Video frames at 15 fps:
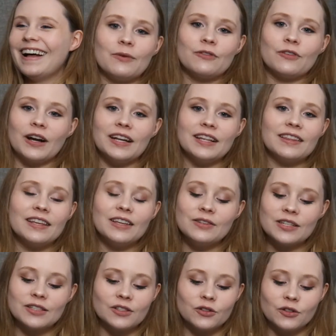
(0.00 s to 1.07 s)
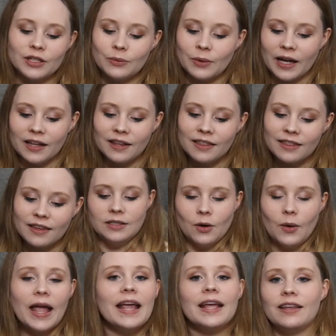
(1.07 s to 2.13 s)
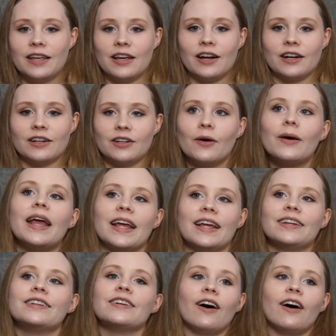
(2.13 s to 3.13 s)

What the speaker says: For anything you disagree with, no hate here, no hate.